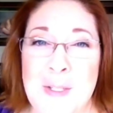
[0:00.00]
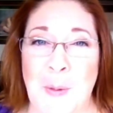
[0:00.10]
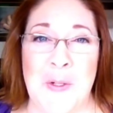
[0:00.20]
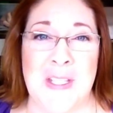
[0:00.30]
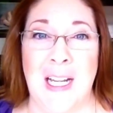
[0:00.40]

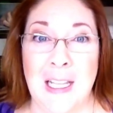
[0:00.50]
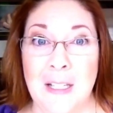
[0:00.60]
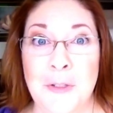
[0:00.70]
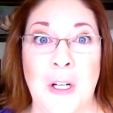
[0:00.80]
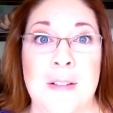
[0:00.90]
person and I
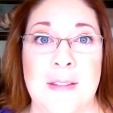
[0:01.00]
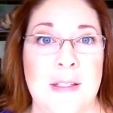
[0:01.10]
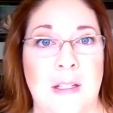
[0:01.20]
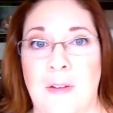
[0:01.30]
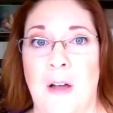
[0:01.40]
love crossing
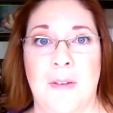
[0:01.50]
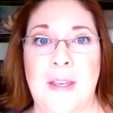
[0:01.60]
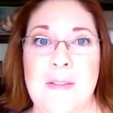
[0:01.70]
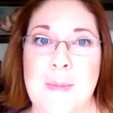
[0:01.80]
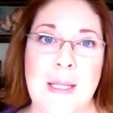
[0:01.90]
stuff off. It
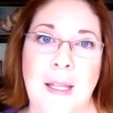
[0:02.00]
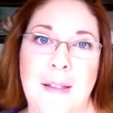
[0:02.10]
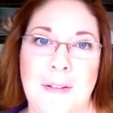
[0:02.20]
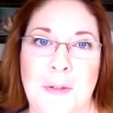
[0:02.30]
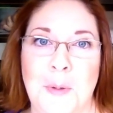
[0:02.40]
gives me
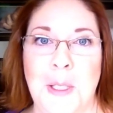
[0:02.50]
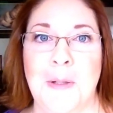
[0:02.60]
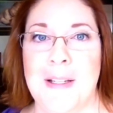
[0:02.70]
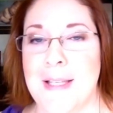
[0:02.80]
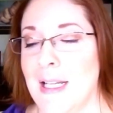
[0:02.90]
like really
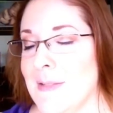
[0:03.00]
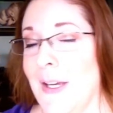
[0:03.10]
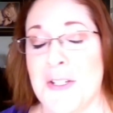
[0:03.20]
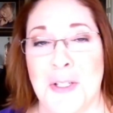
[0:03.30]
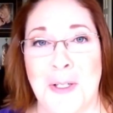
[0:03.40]
great
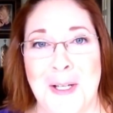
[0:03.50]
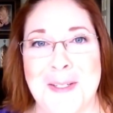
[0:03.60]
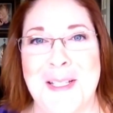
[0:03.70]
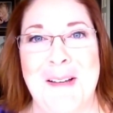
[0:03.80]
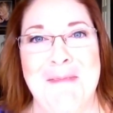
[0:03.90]
satisfaction to
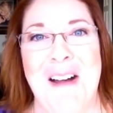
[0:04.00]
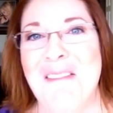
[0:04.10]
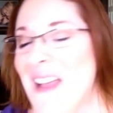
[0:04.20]
cross stuff off.